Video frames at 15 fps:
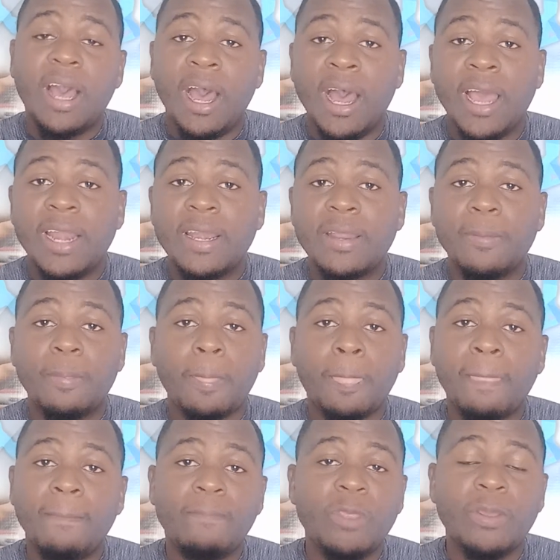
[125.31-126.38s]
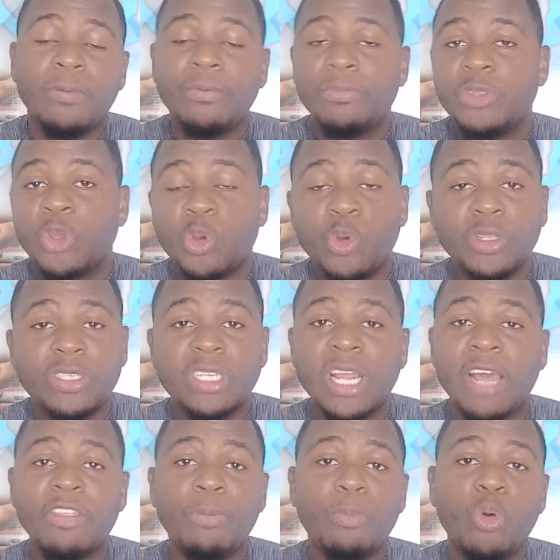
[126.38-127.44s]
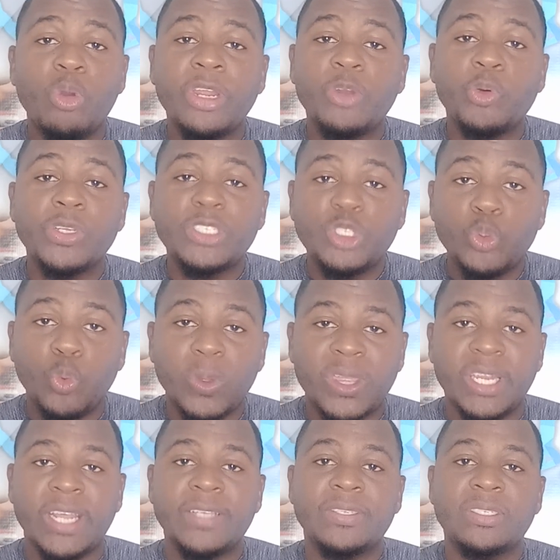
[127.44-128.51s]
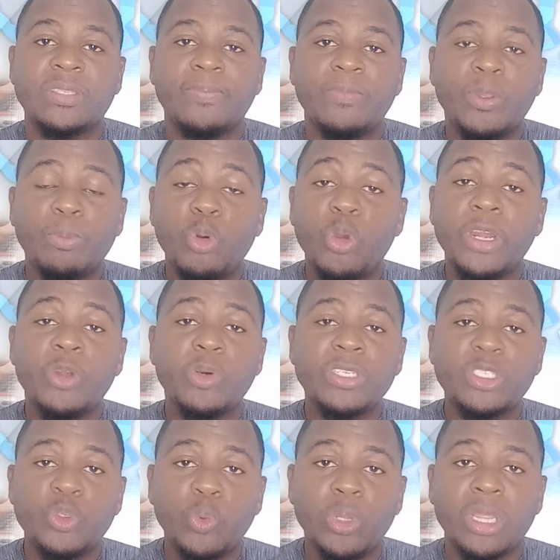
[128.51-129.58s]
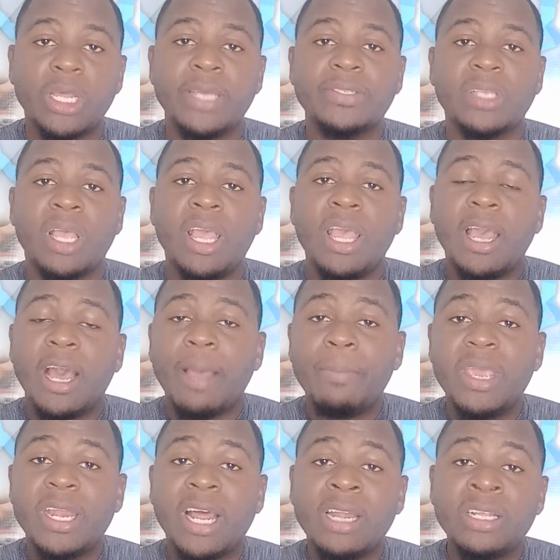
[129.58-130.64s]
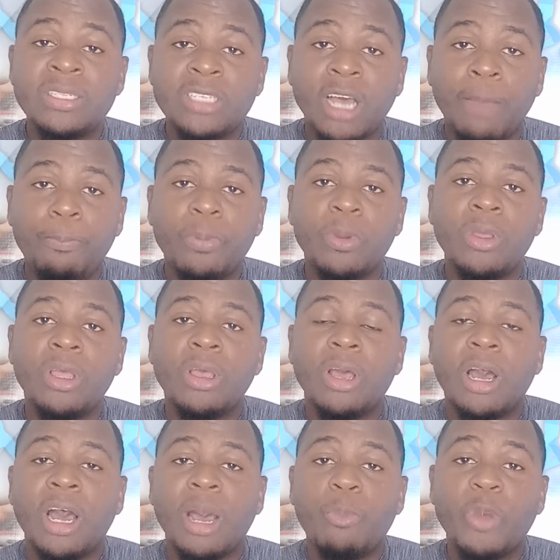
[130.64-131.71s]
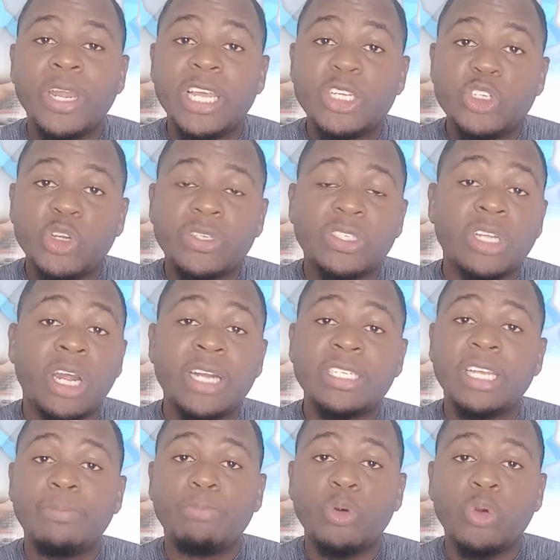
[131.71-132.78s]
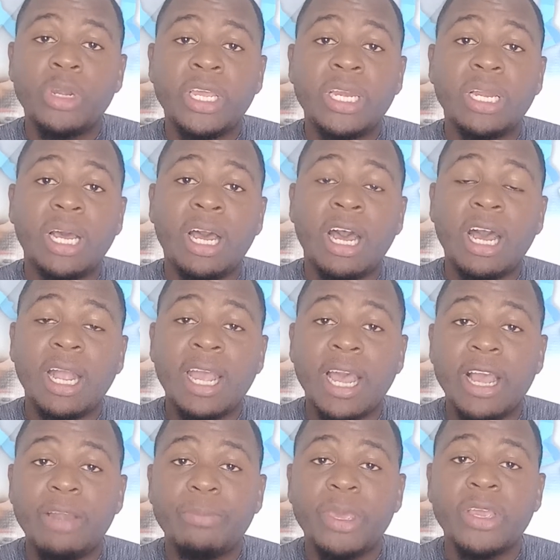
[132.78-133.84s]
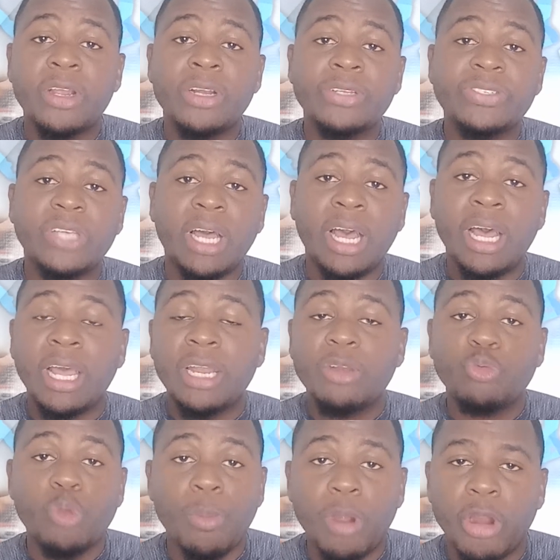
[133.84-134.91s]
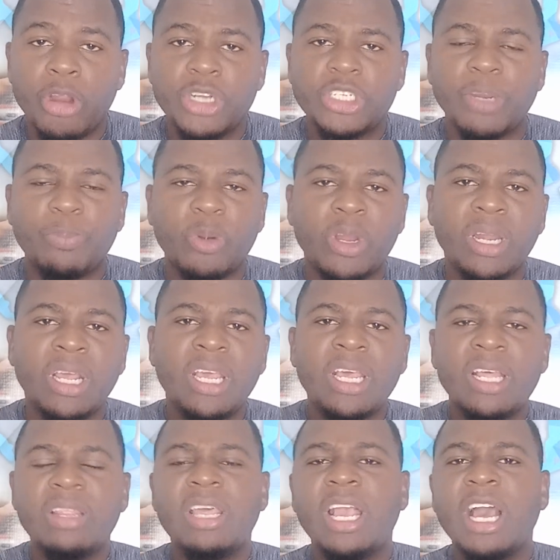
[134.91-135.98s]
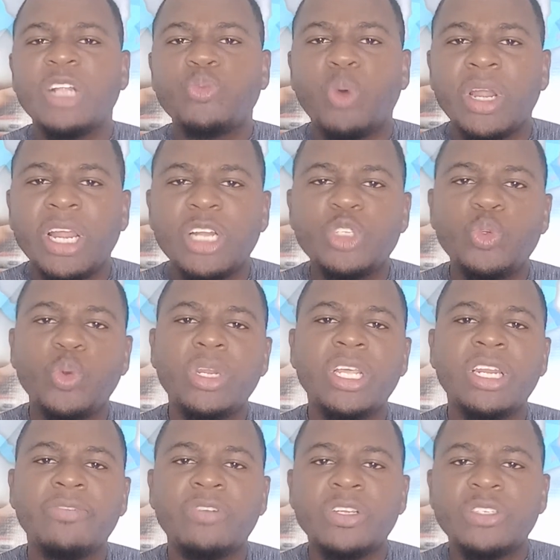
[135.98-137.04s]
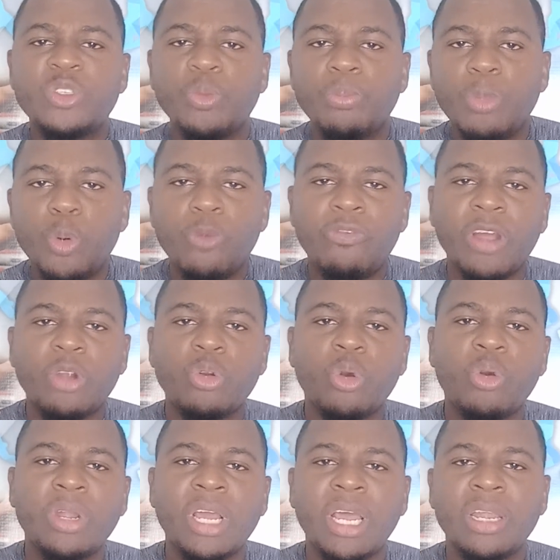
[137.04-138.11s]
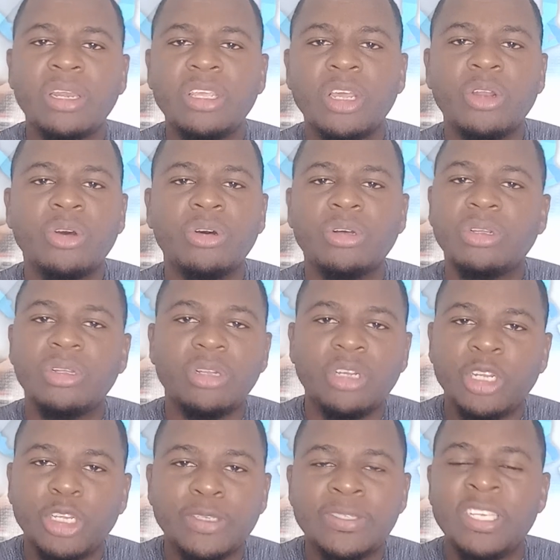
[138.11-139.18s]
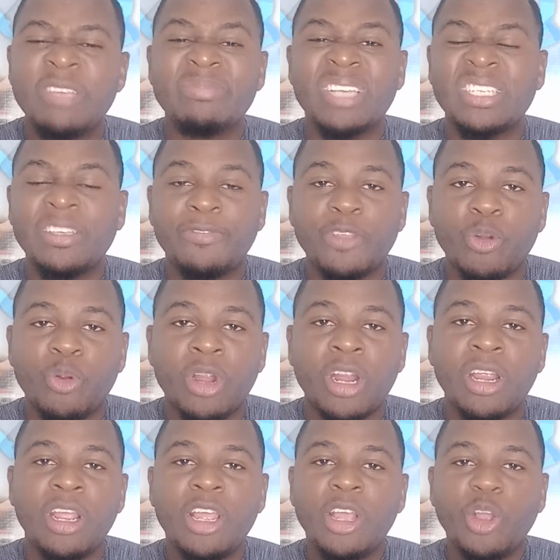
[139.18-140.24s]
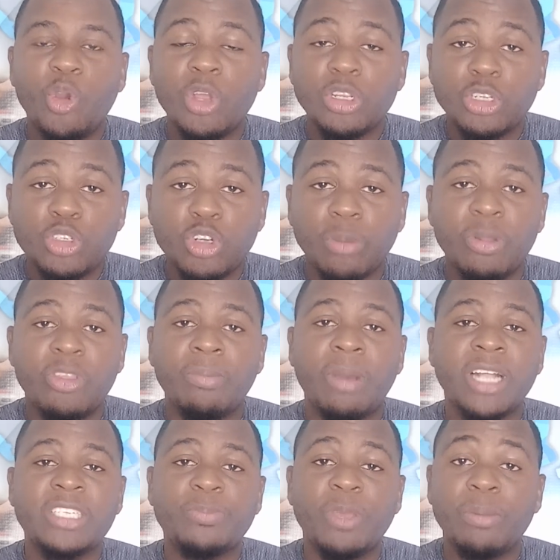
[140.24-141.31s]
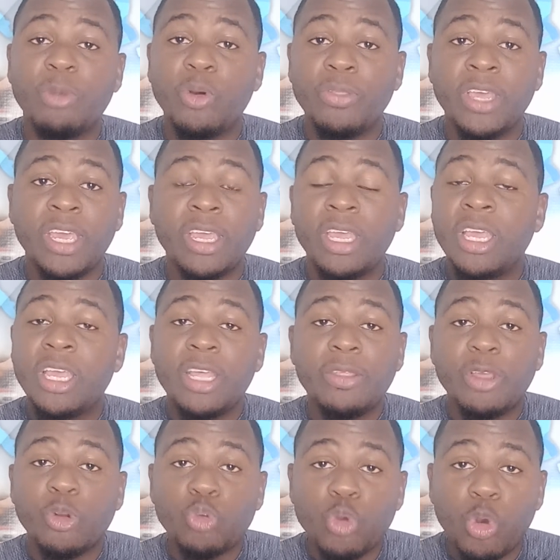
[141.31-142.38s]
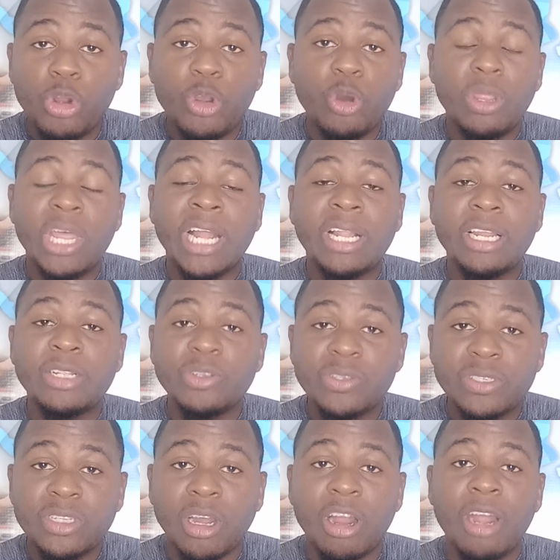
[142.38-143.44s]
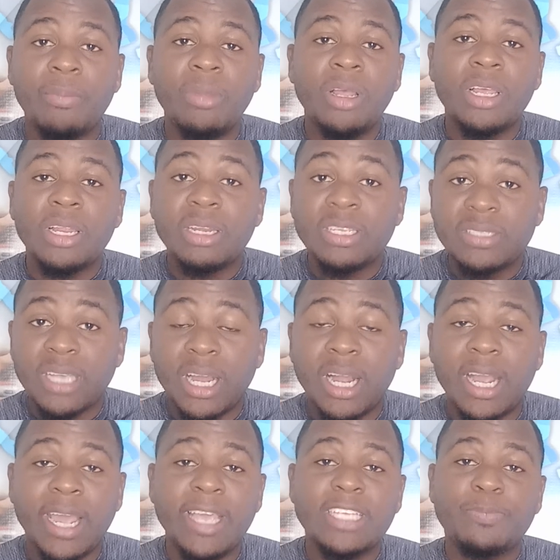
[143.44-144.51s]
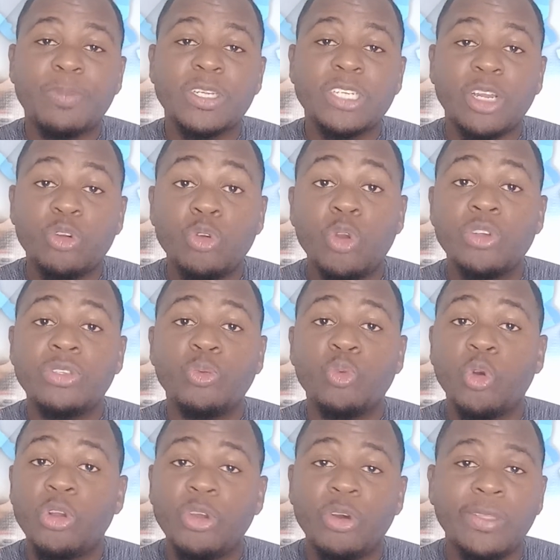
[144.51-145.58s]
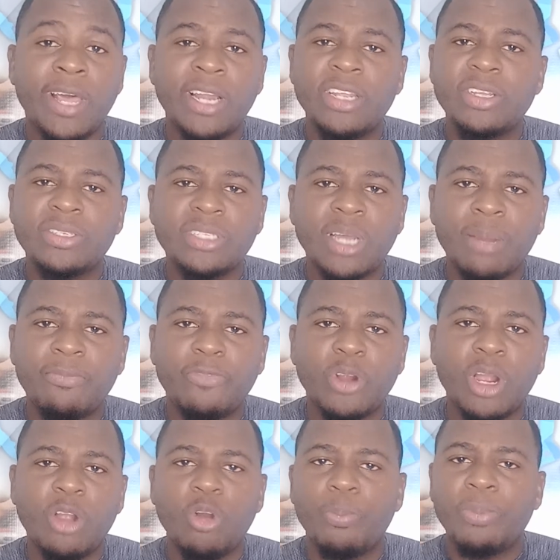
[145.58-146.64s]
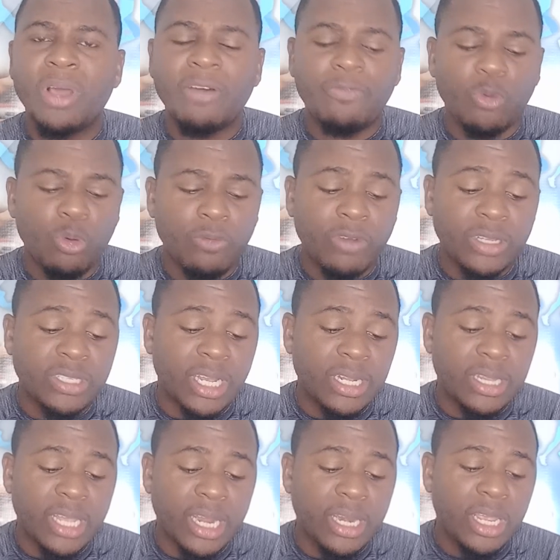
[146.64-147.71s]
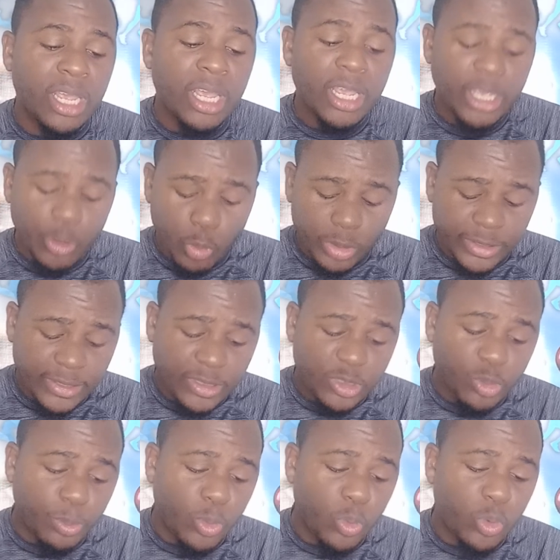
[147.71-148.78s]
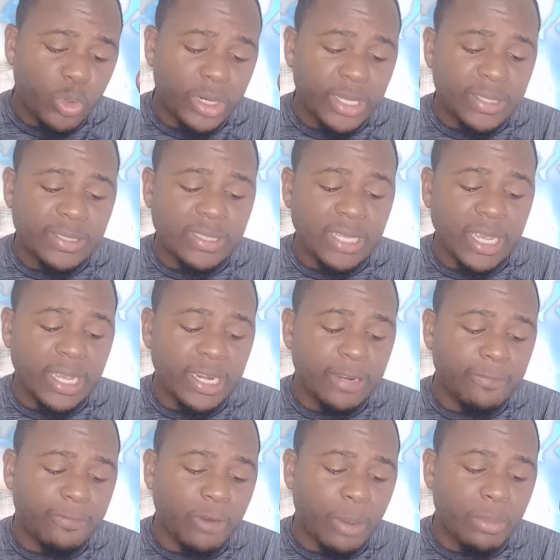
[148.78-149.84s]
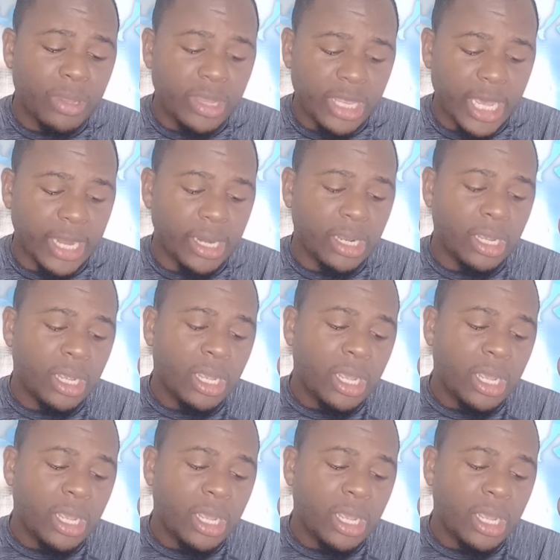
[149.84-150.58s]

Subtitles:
And you could see that the bowling was toothless. The bowling was toothless. I mean, at the top, when they just started bowling, Kyle Mayers and Romario Shepherd, they got 1 and 2 deliveries to move around and, you know, seems as if they were going to trouble the batsmen. But they rode out that little storm. Nisanka especially rode out that little storm for a couple of overs and then it was smooth sailing from then.